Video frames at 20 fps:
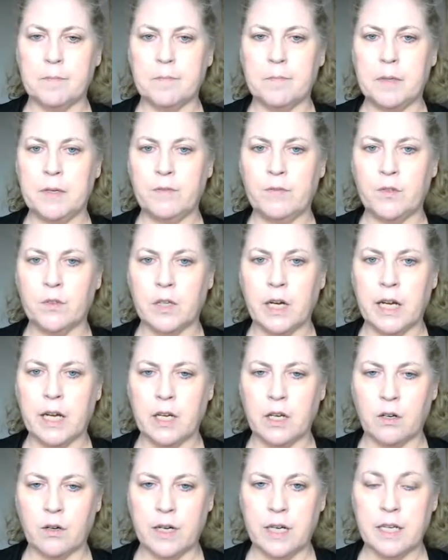Before I
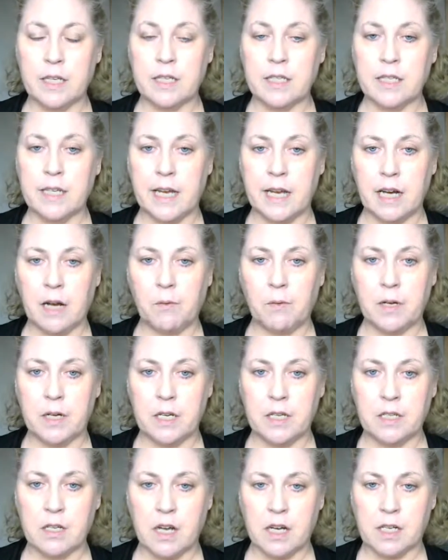go in today, I want
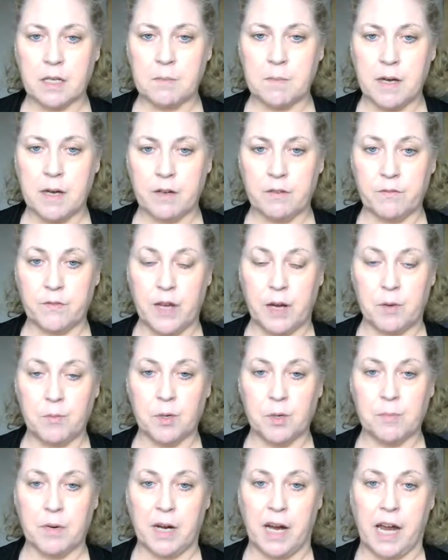to talk about
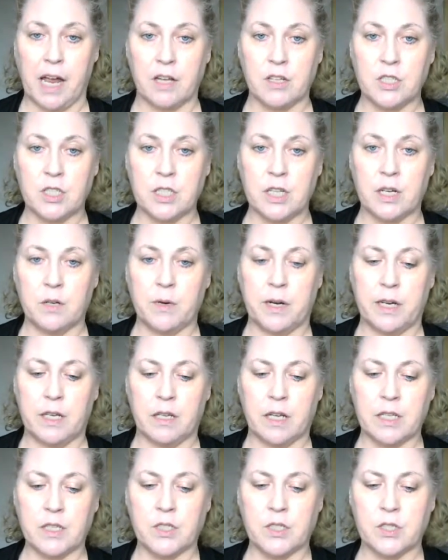fibromyalgia and weight
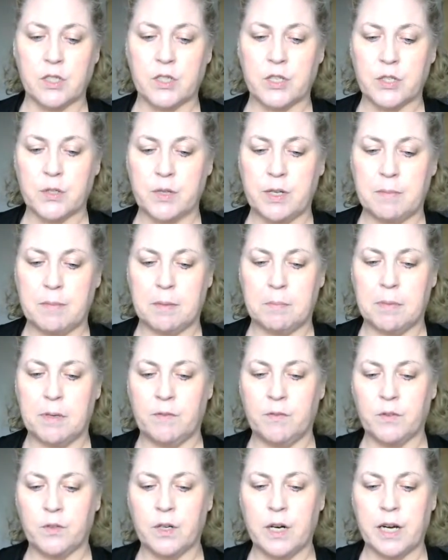loss surgery, but
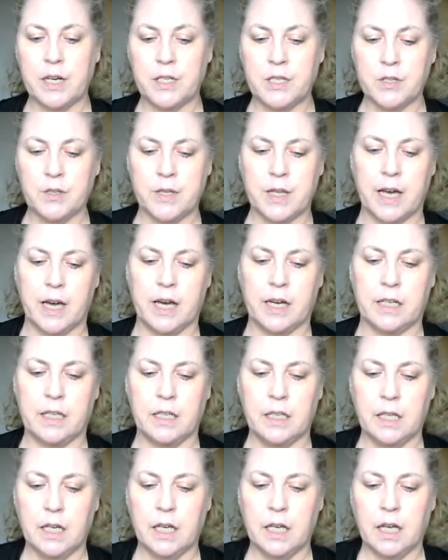before I do that,
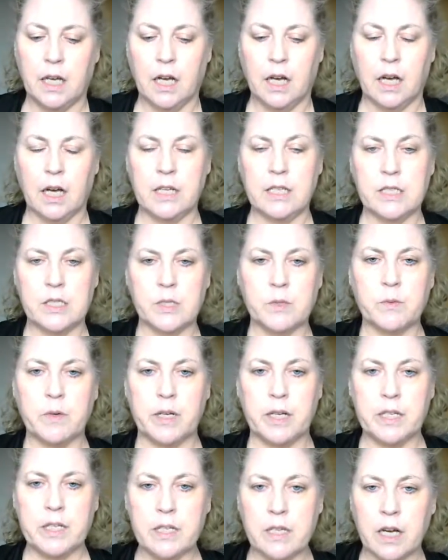I just
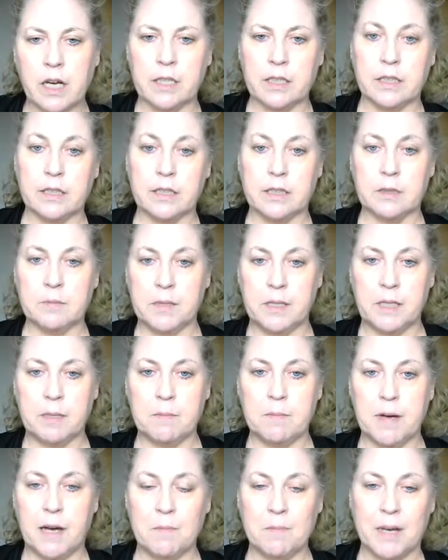want to talk a little bit
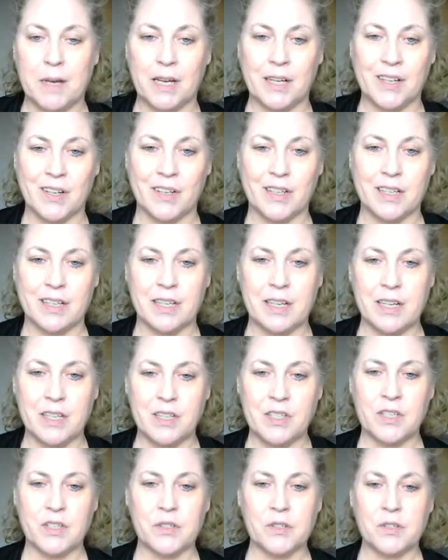about my current
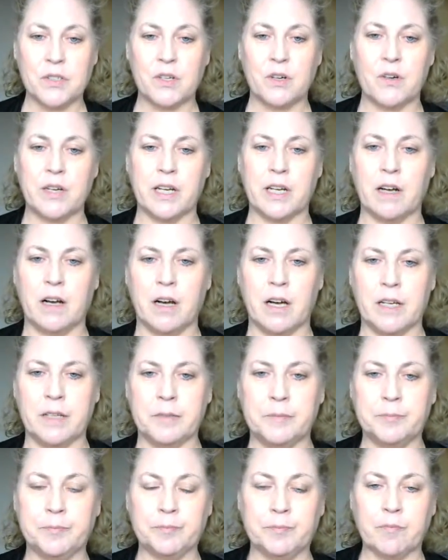issues going on,
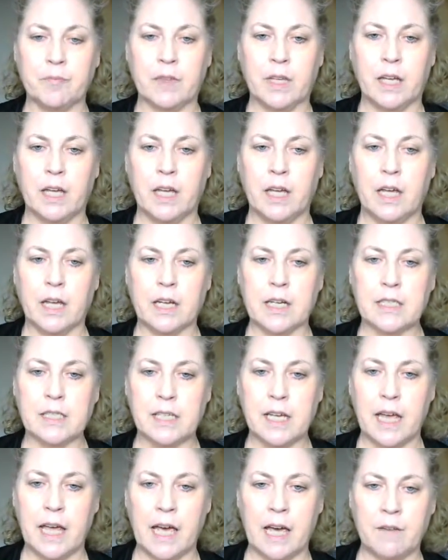because
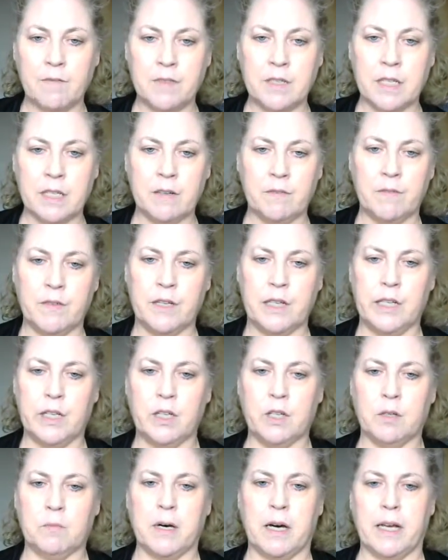I have done a
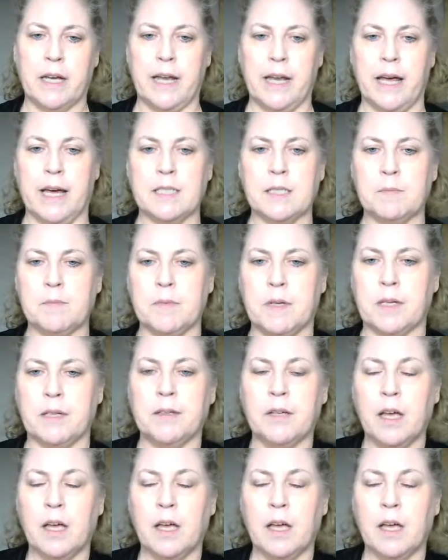video about asthma.